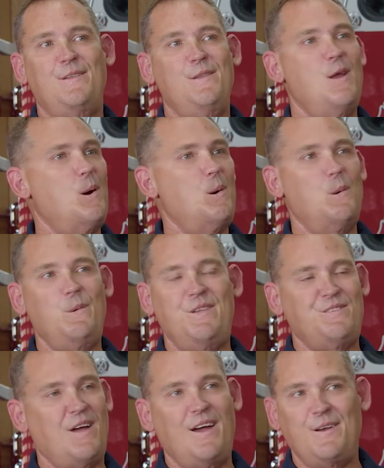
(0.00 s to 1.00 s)
no
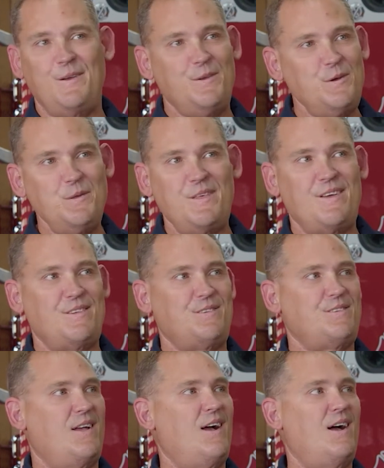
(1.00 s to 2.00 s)
desire to do this,